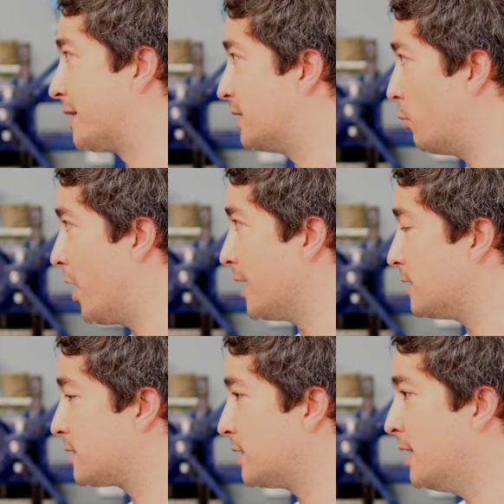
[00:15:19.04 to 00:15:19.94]
plastic
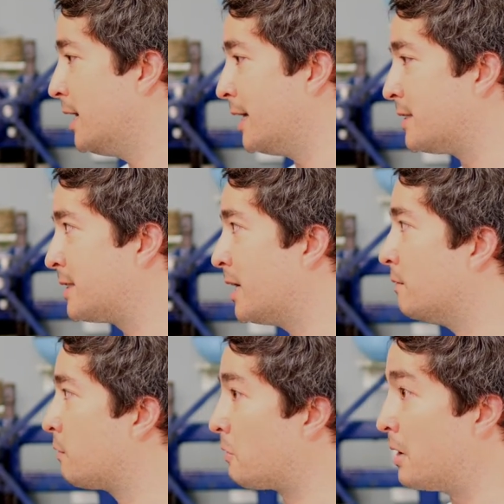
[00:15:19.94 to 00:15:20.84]
waste, instead
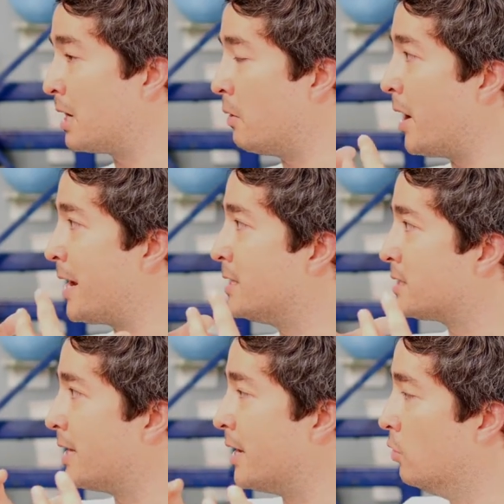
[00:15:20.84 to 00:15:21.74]
of throwing it away
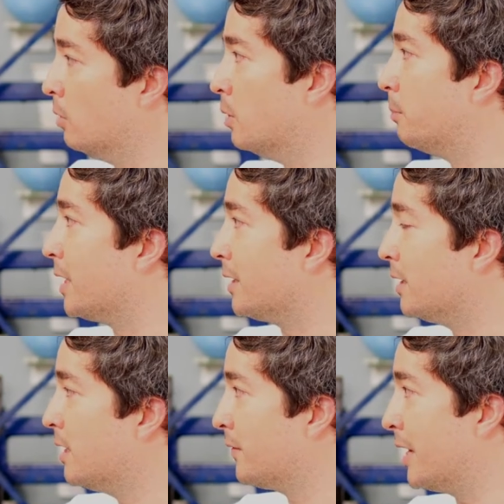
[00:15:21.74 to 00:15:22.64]
into their normal
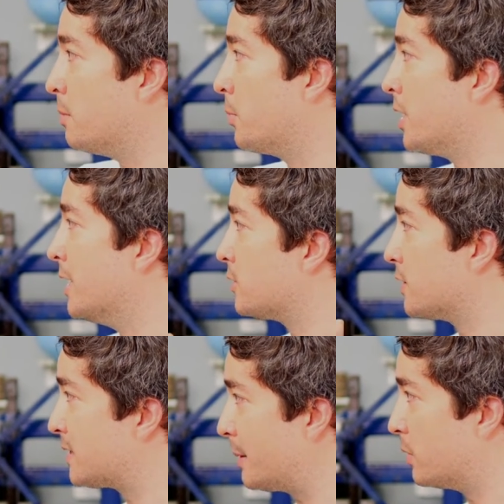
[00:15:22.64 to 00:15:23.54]
bin, they can put it into
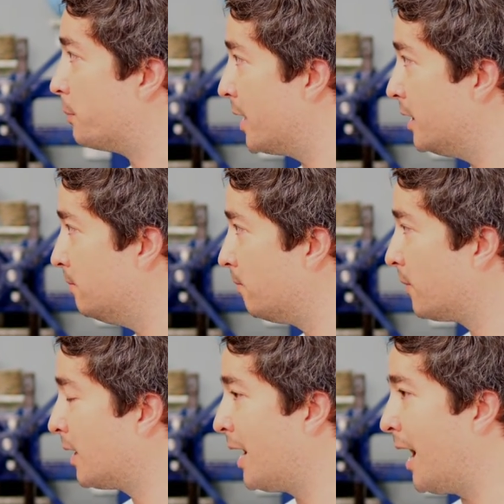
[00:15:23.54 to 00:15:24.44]
a separate bin,
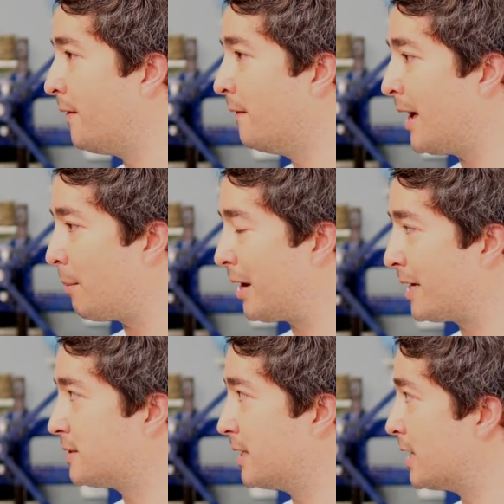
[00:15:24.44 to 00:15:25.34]
and then that
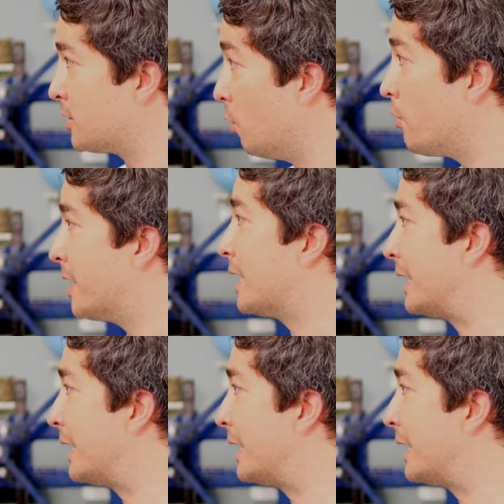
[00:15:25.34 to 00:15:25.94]
plastic is already